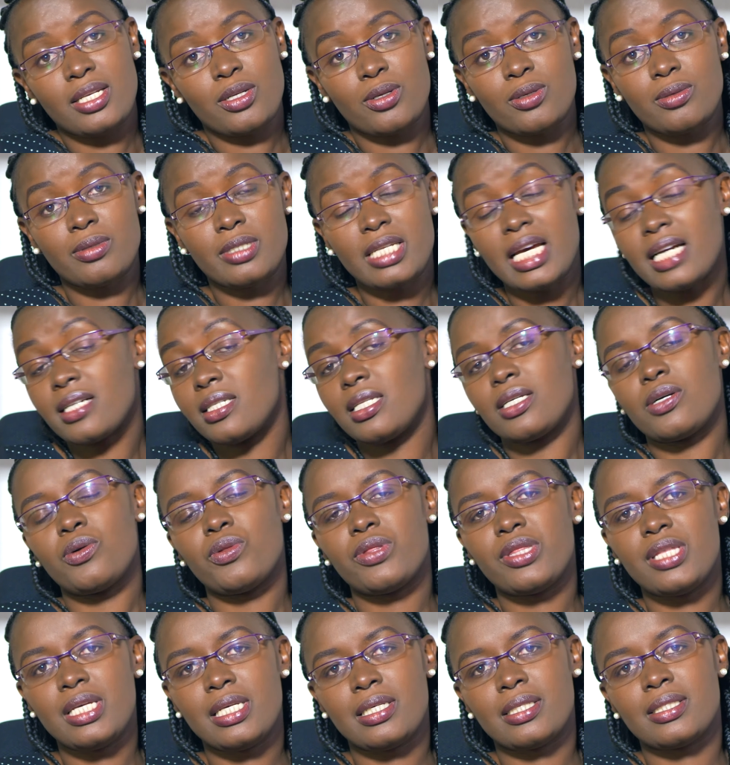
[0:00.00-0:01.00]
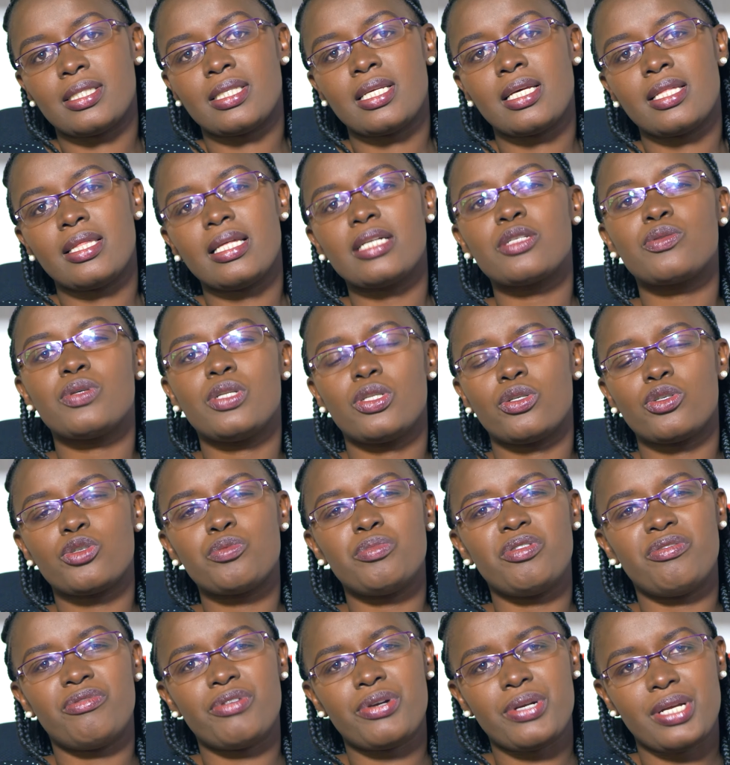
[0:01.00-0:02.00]
tactical things that will not be
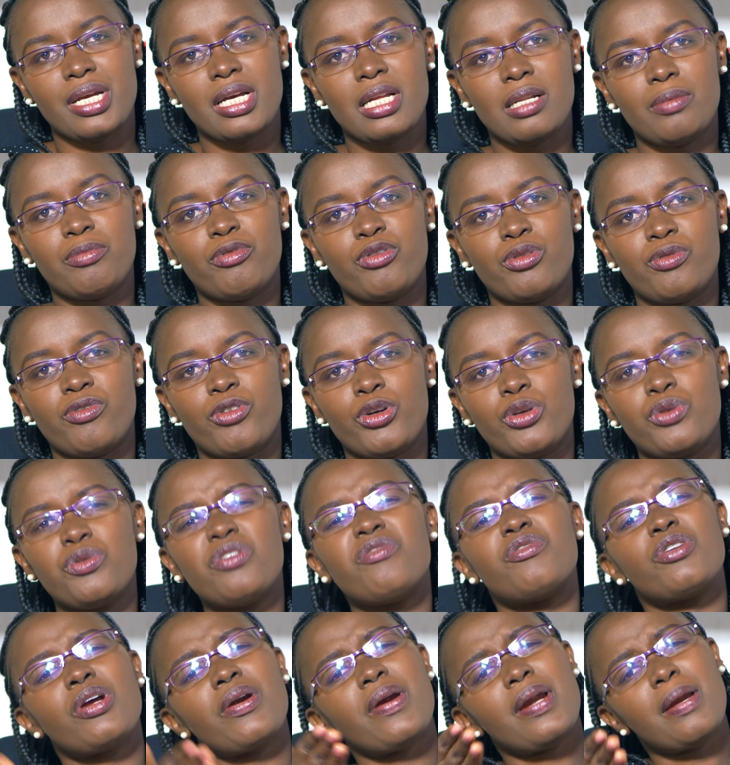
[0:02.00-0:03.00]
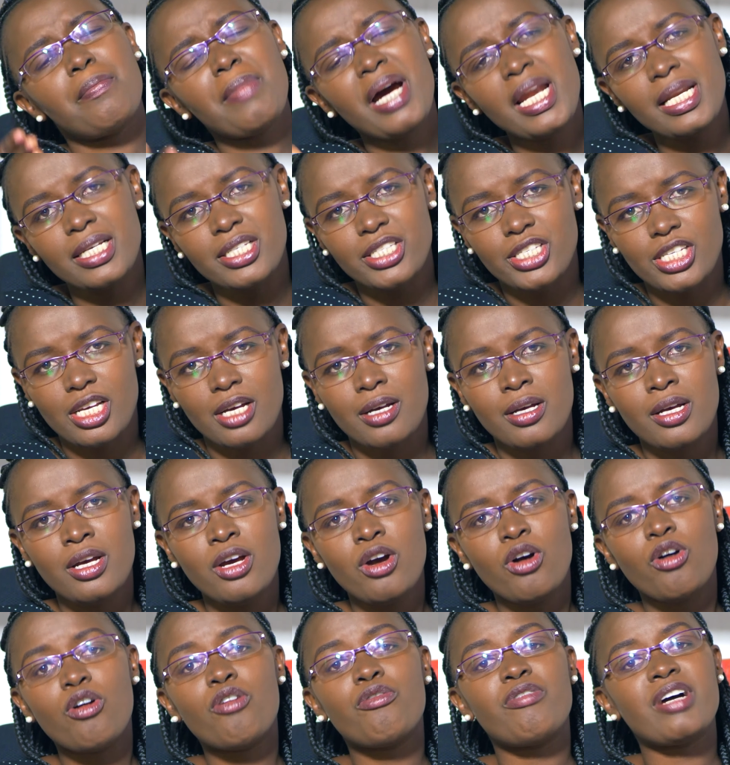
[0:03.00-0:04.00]
very helpful for you. If you're a manager
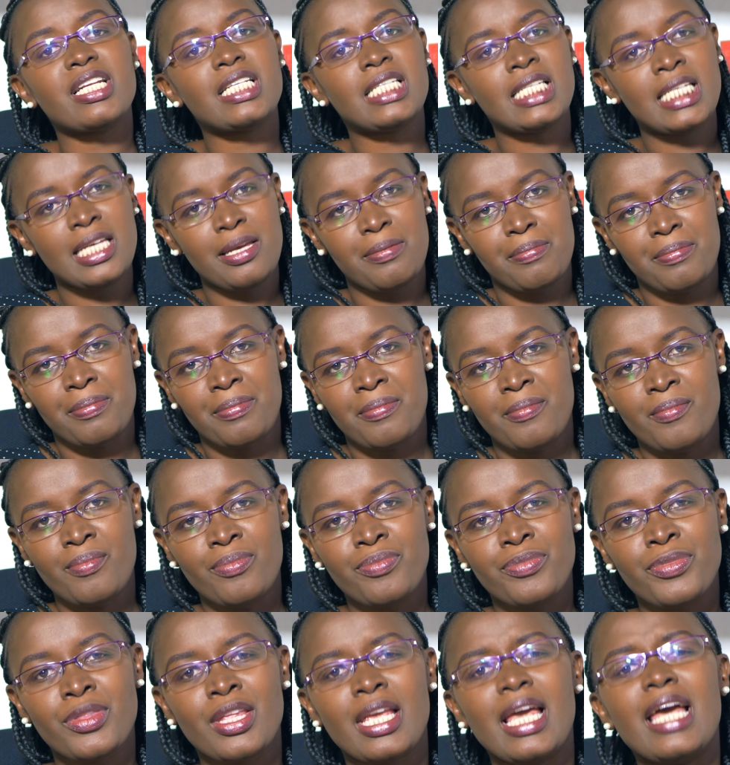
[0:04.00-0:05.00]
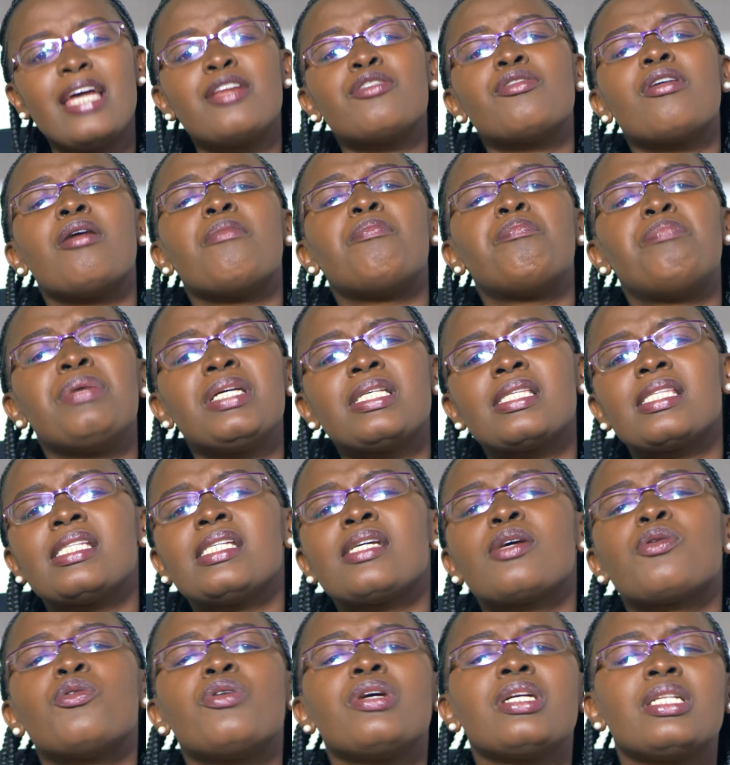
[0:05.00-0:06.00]
of a team, and you are busy
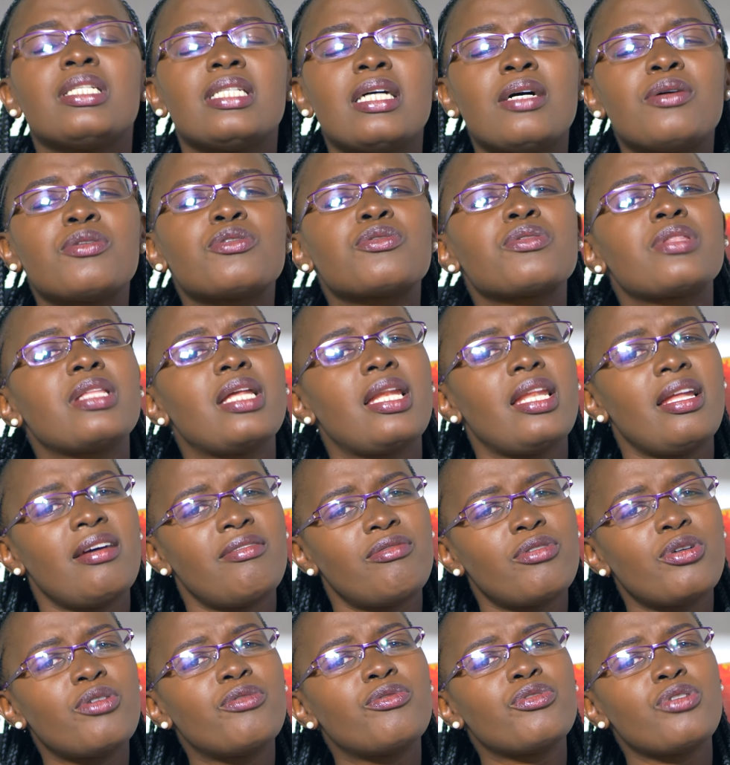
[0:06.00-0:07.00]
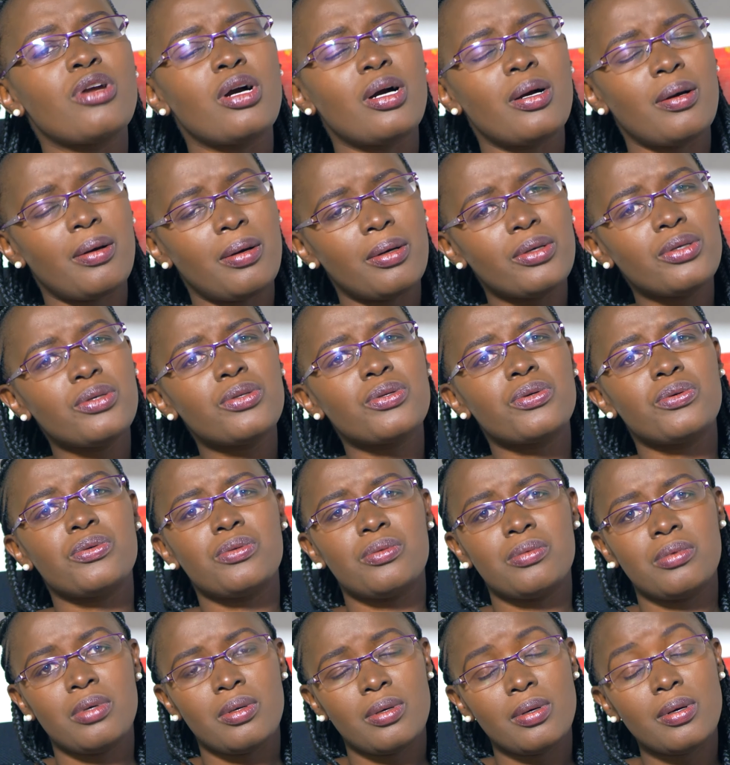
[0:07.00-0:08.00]
going down to the level of your,
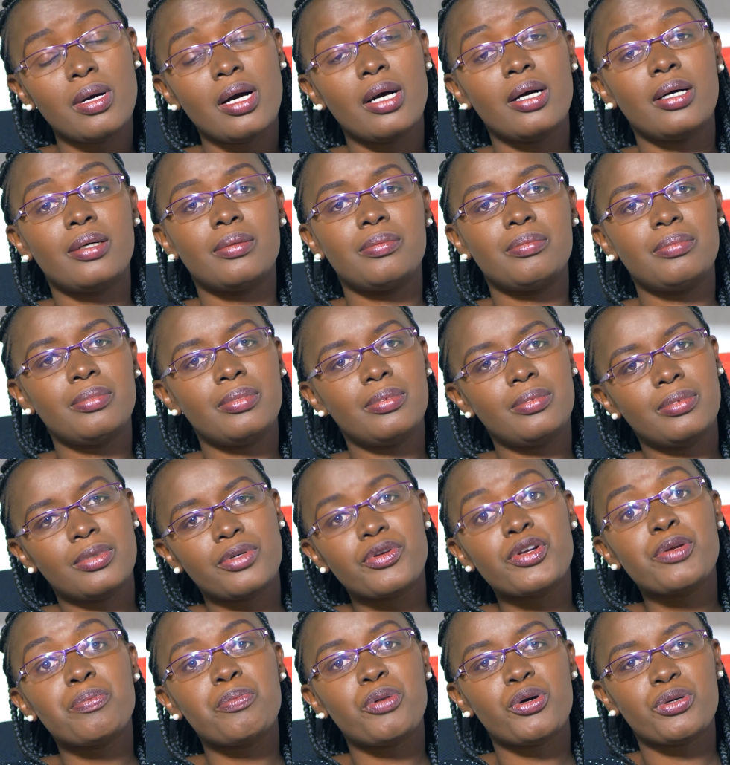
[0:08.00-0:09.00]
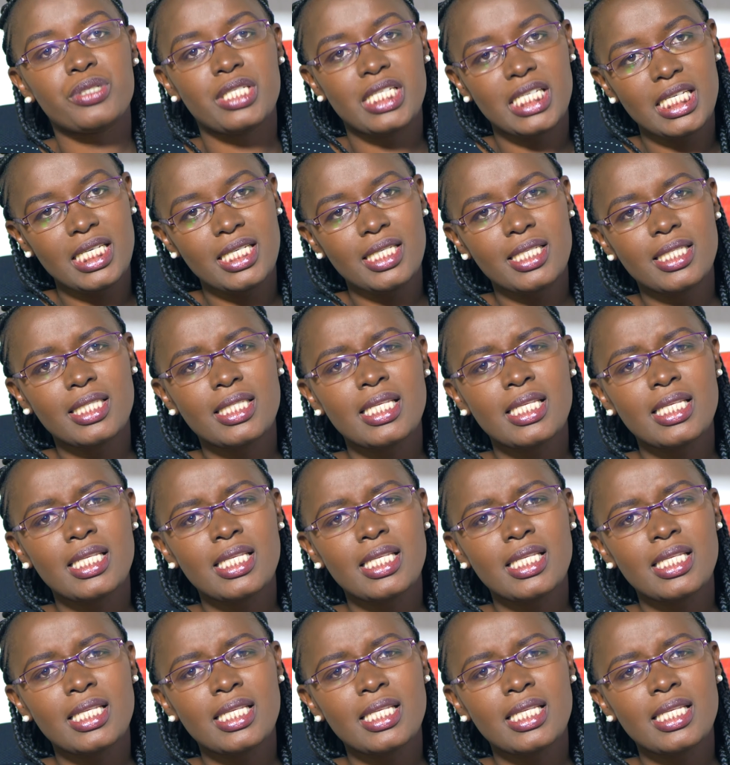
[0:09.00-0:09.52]
reportees,